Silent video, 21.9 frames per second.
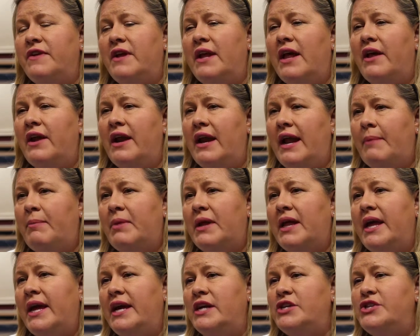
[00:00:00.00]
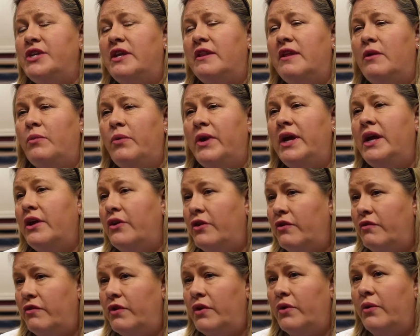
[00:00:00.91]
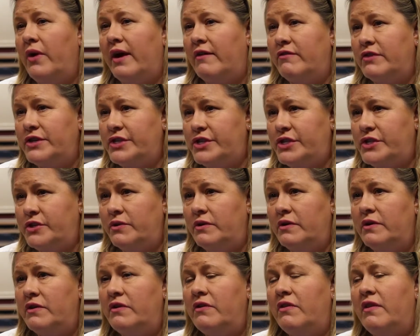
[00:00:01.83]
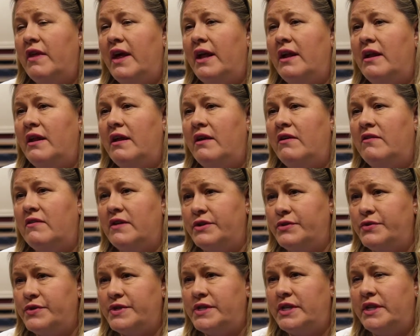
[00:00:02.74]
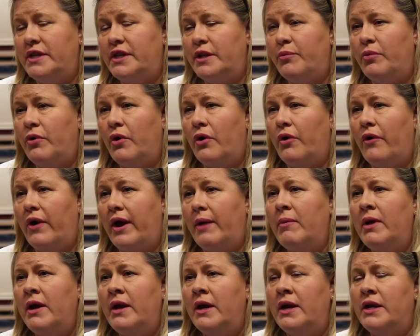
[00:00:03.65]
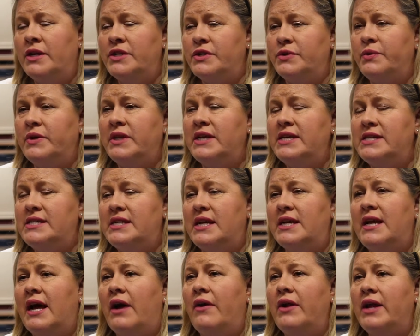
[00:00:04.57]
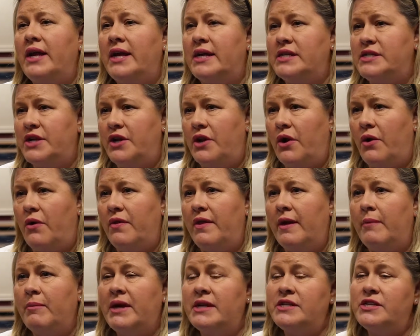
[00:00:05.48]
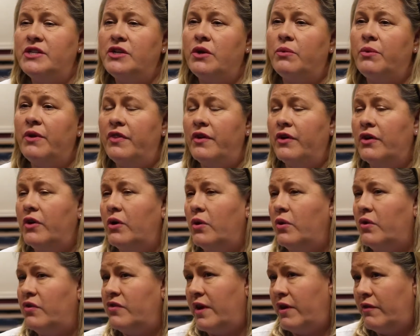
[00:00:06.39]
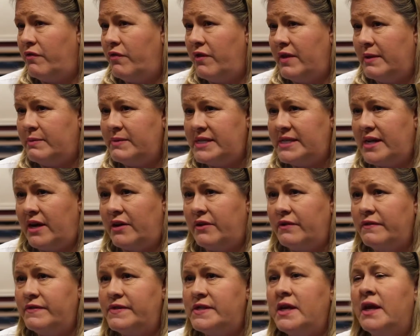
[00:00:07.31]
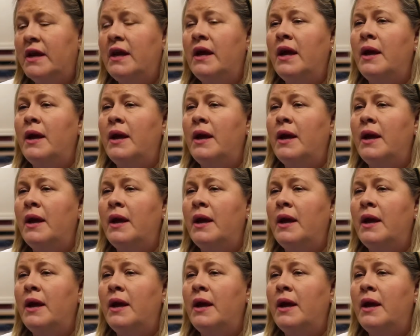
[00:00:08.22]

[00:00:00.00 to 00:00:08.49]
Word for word: fill out an application and then we interview every student that is interested in the program to really sit down and get to know them, get to know what their goals are for themselves,